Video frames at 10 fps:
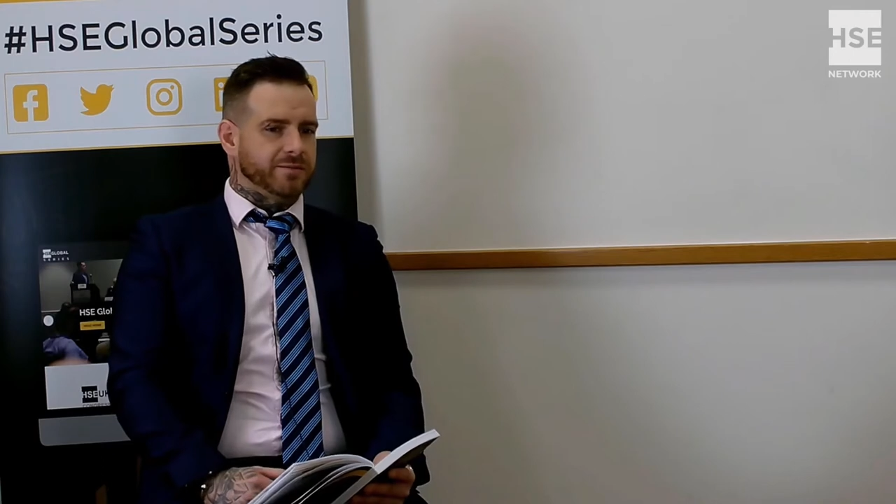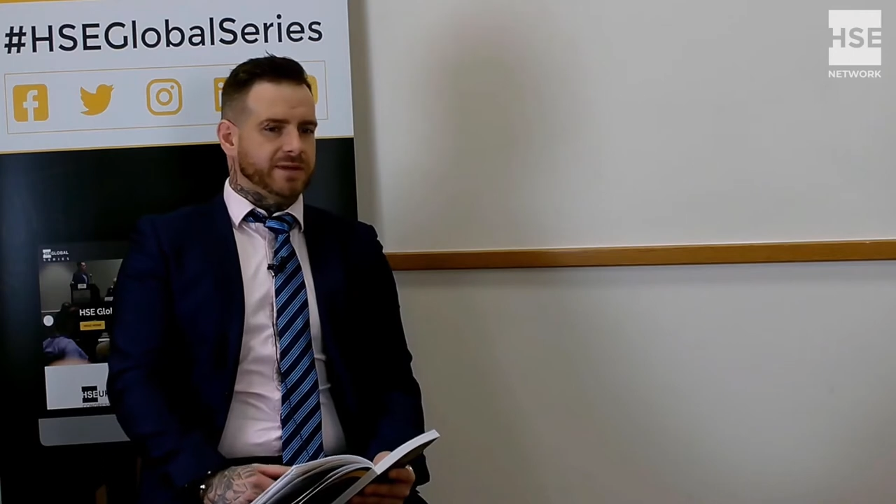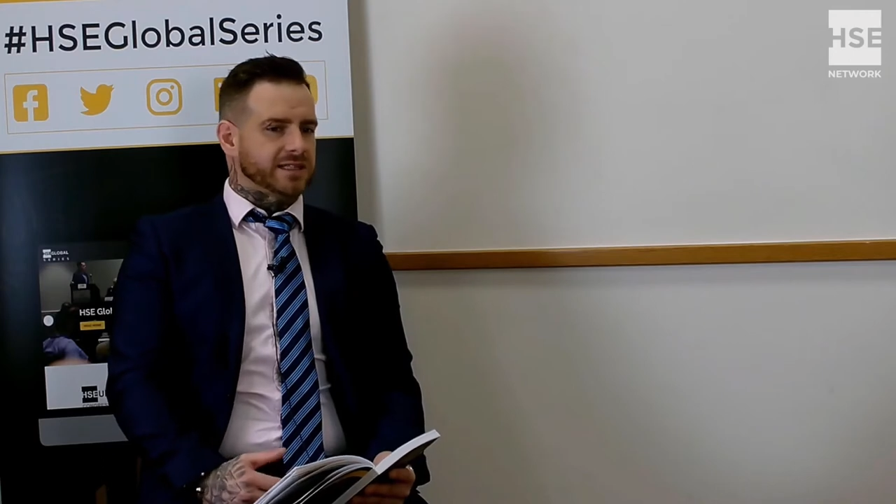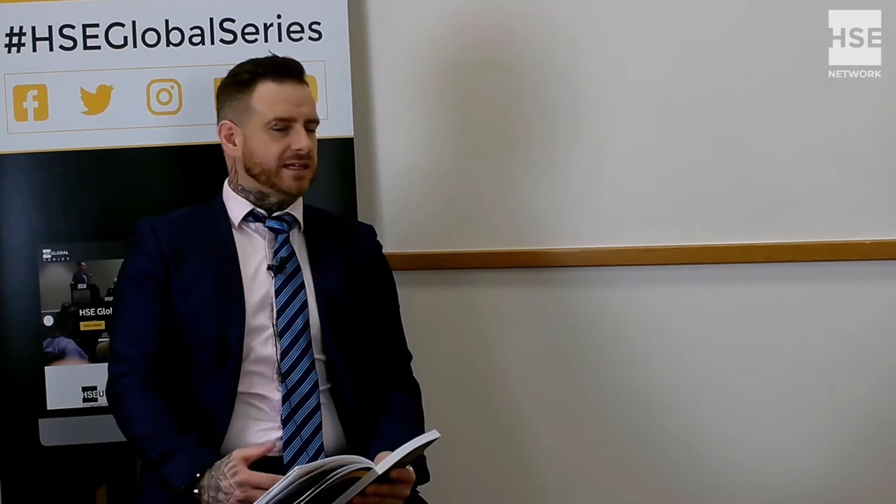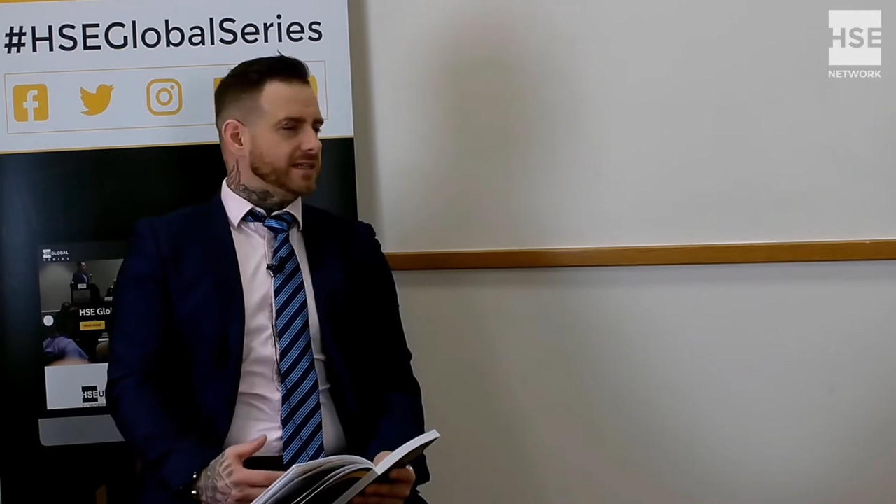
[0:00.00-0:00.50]

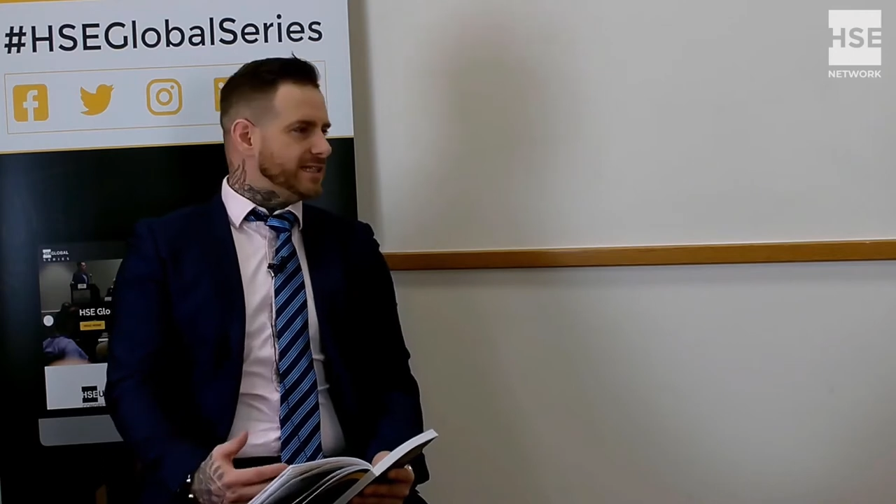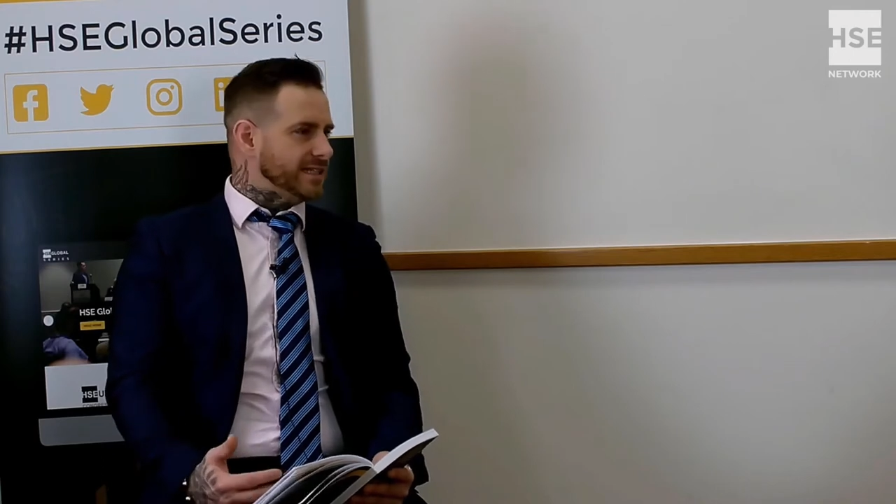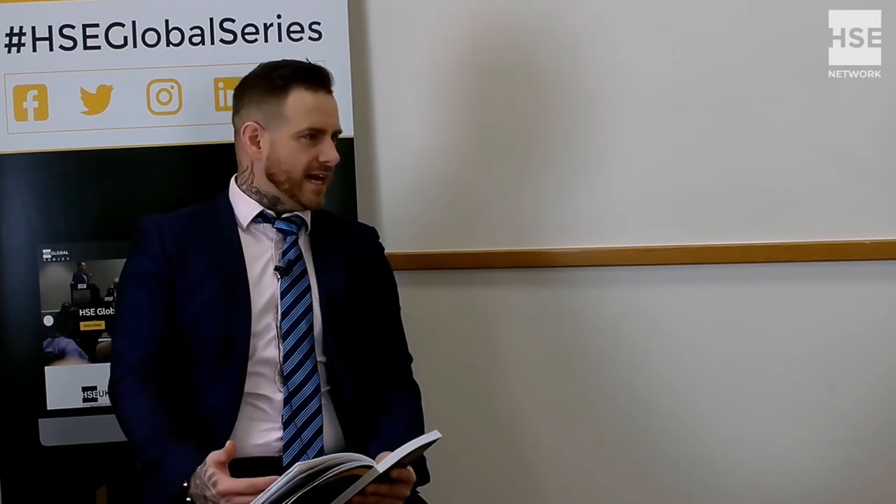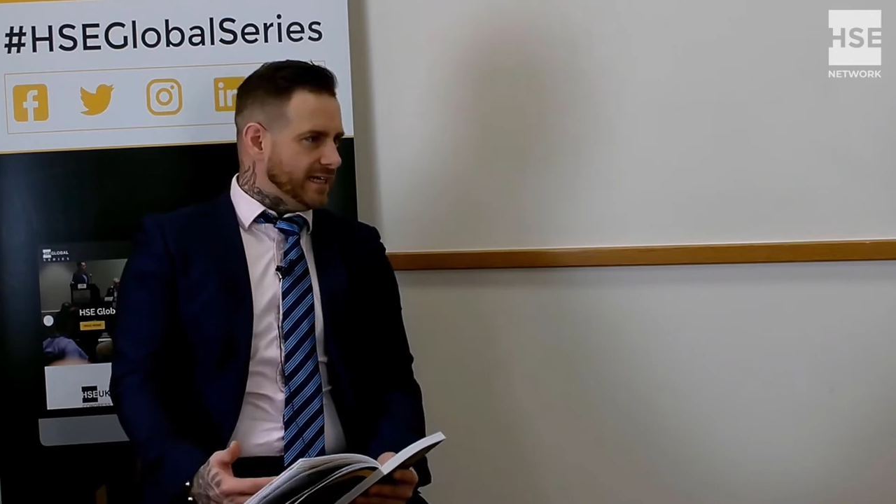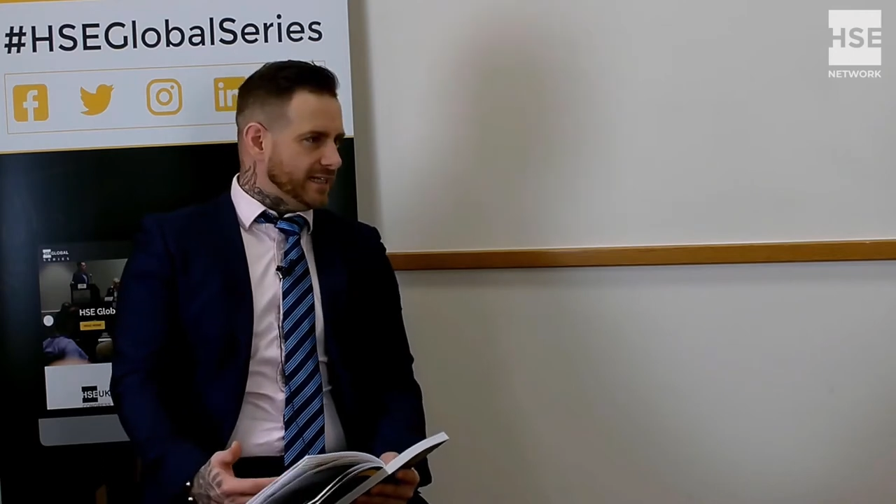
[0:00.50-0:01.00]

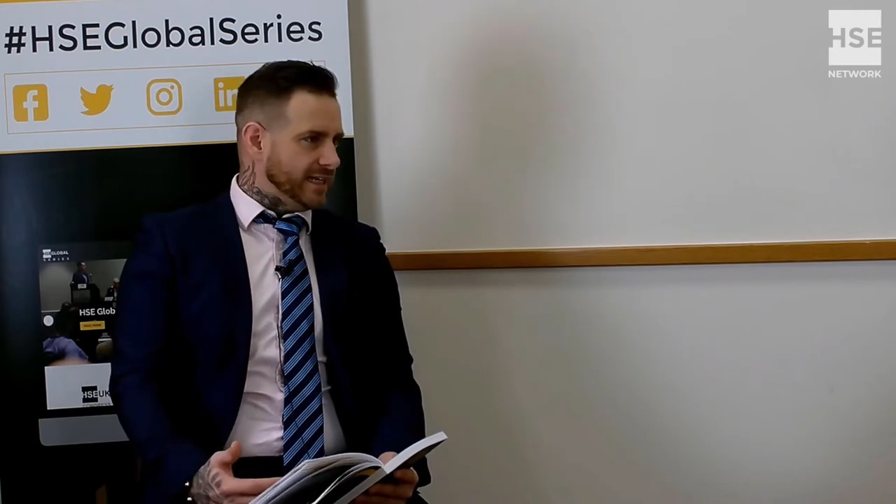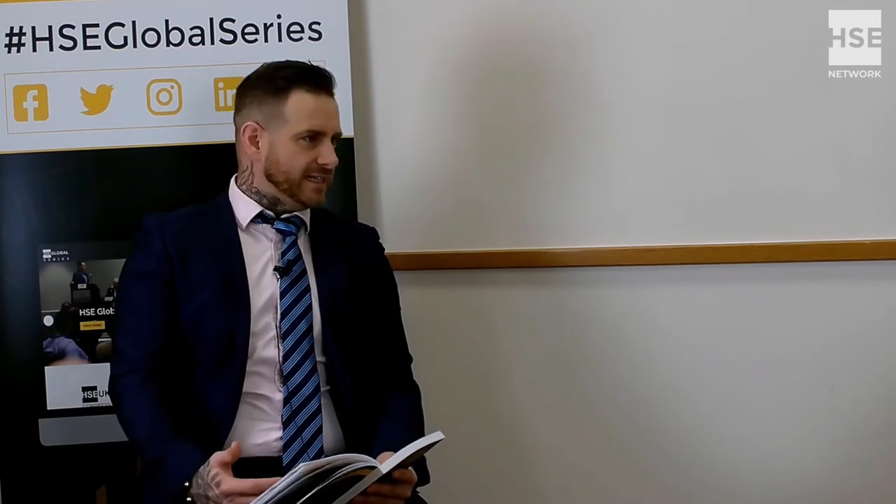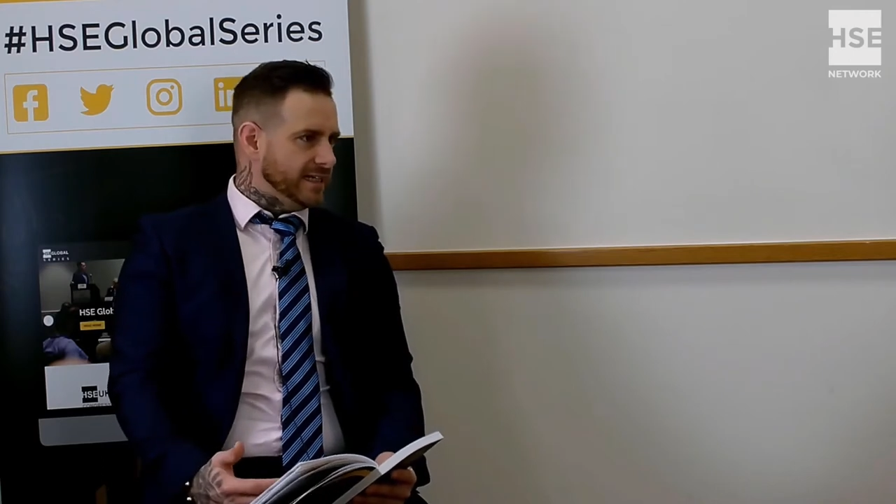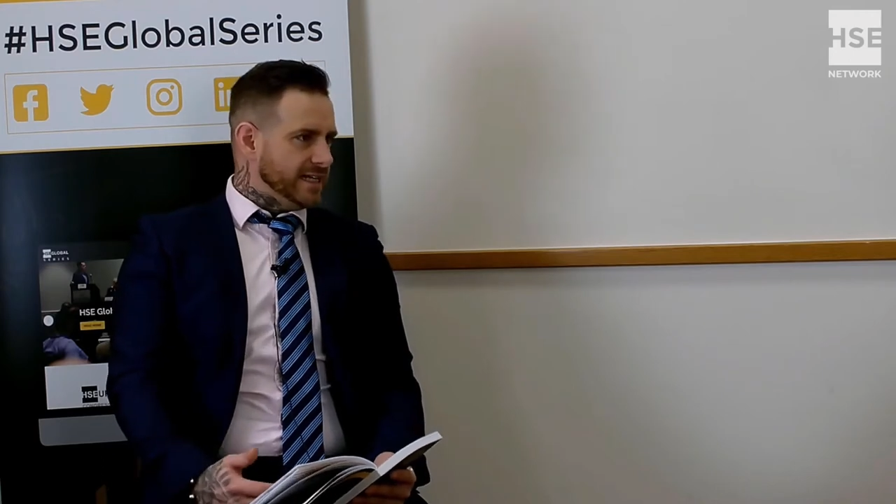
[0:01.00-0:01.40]
misunderstanding